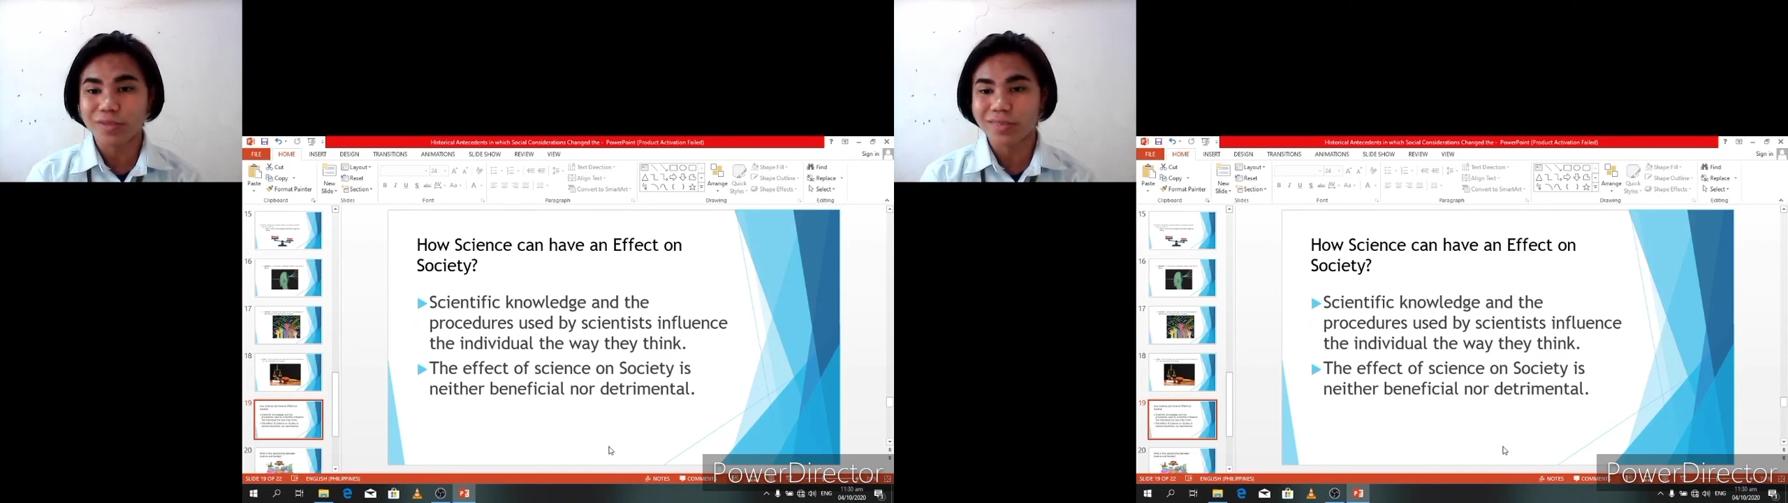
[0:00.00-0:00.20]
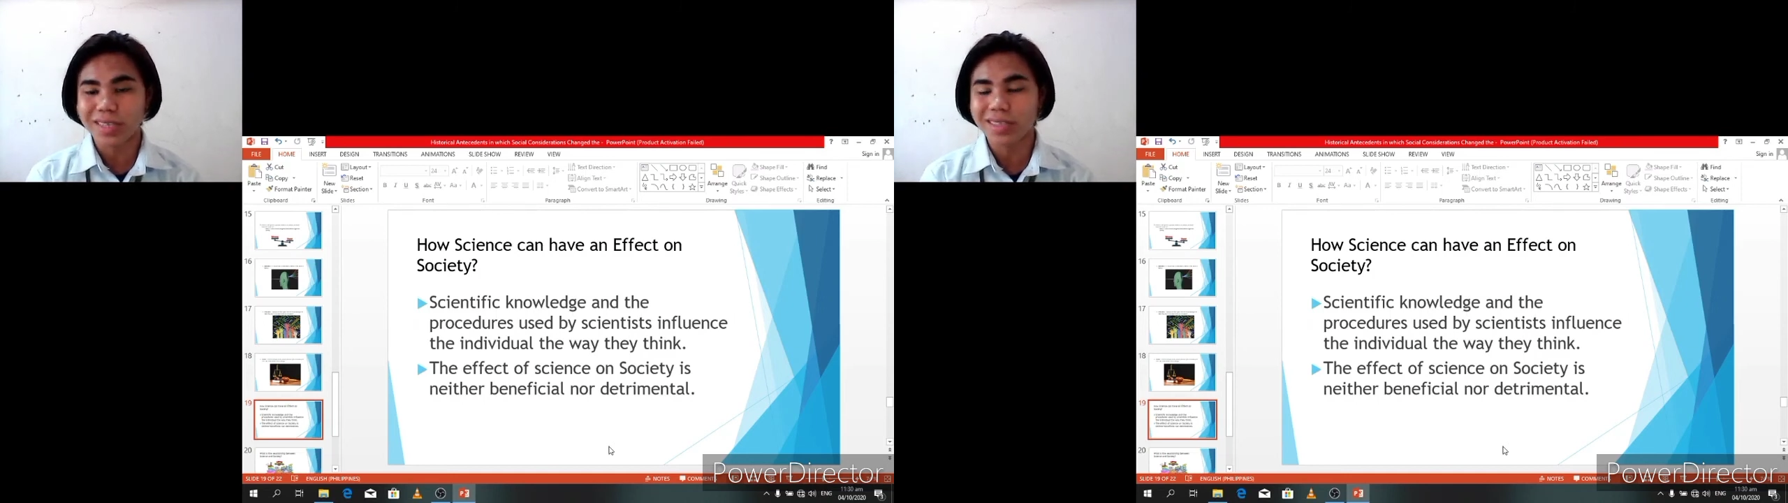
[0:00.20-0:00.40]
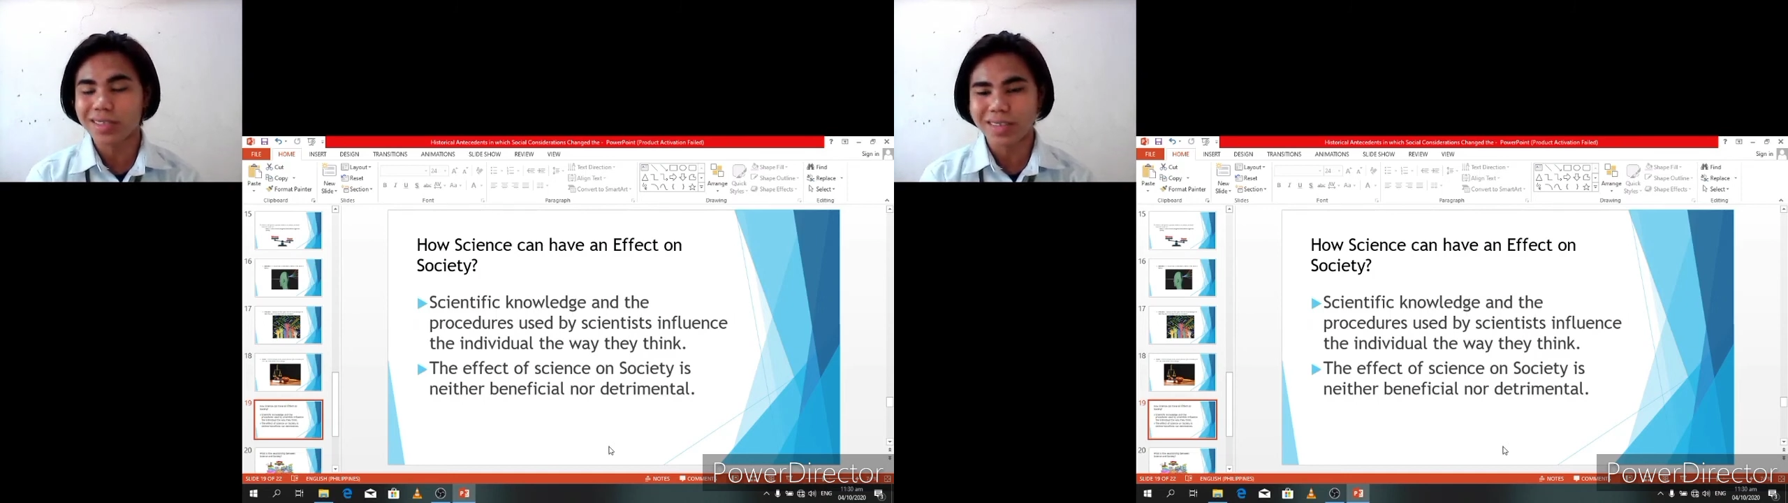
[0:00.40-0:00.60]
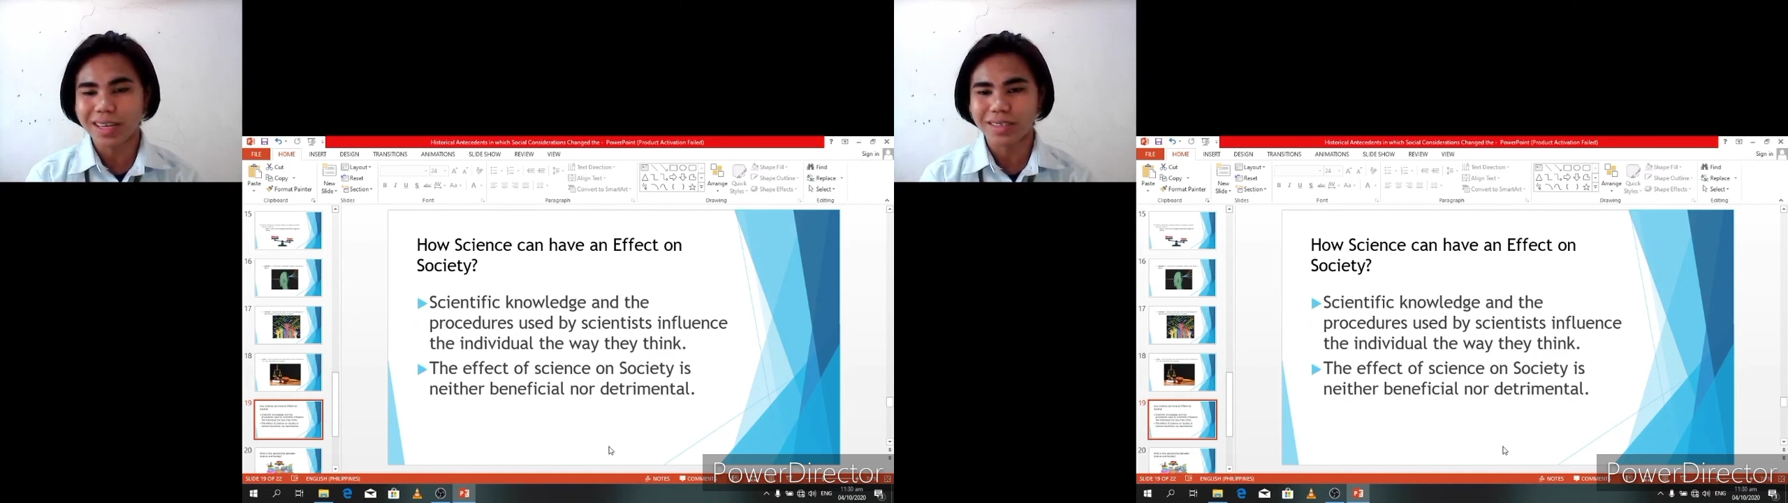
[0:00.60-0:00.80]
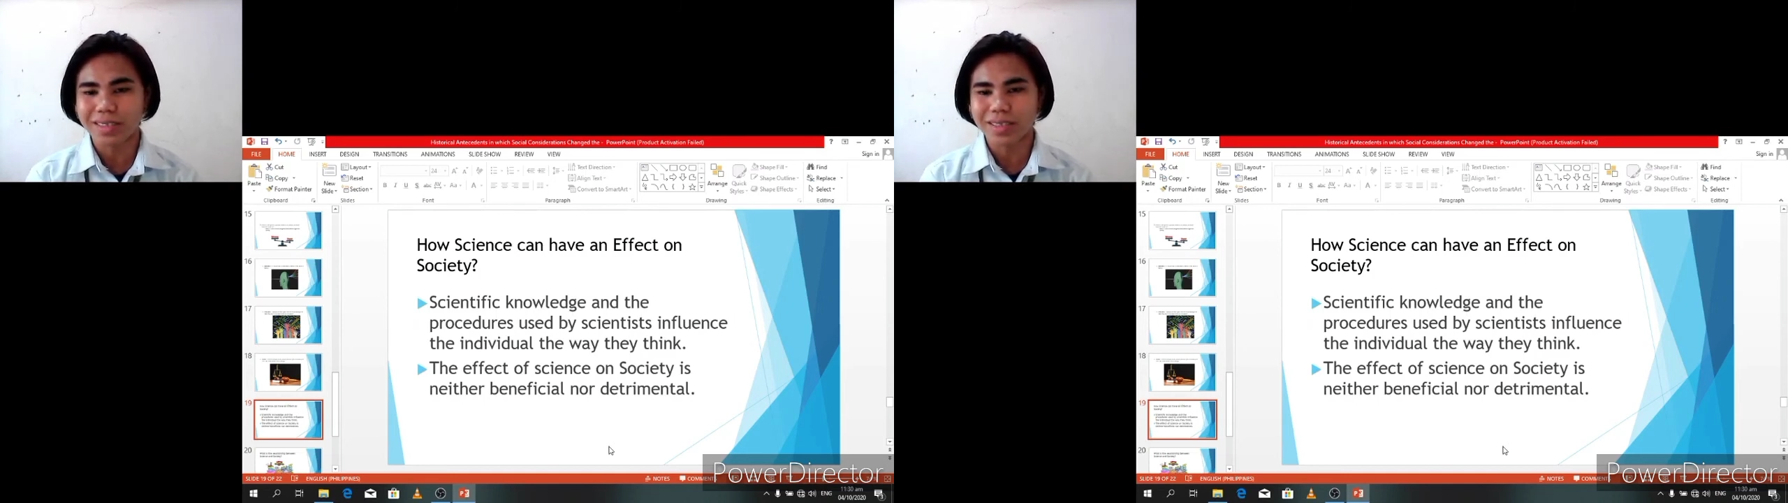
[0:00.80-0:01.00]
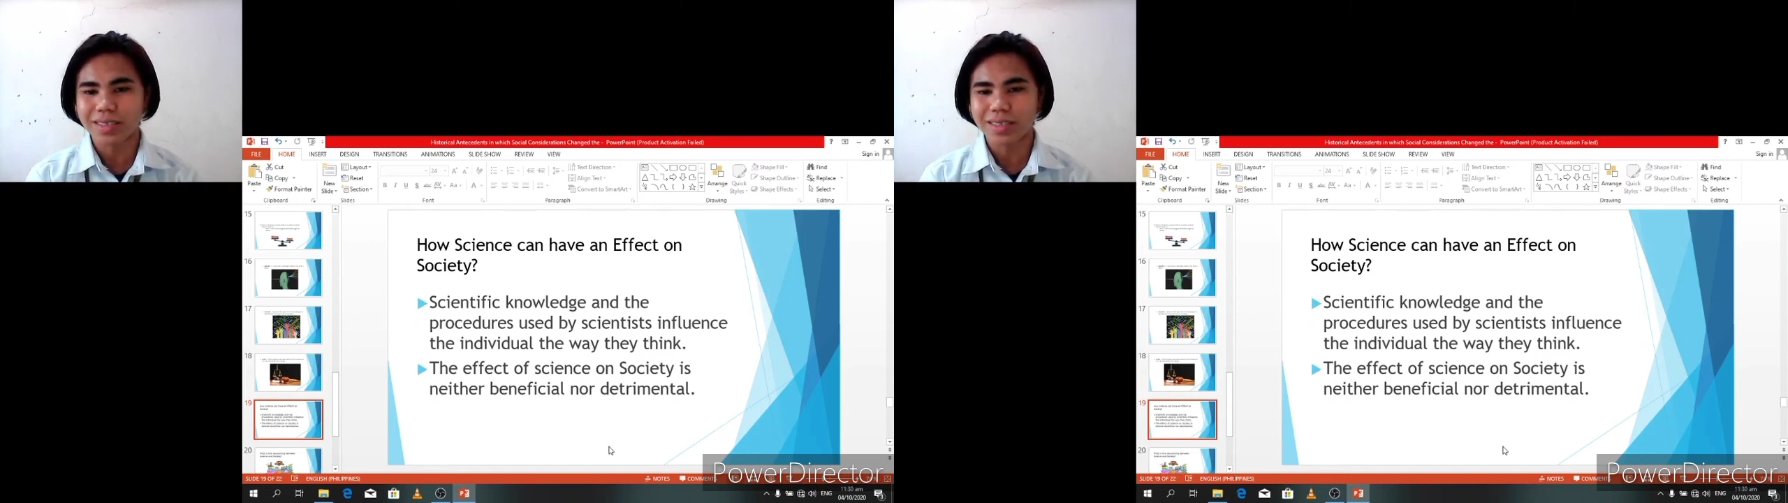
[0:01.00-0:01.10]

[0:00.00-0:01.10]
of these things.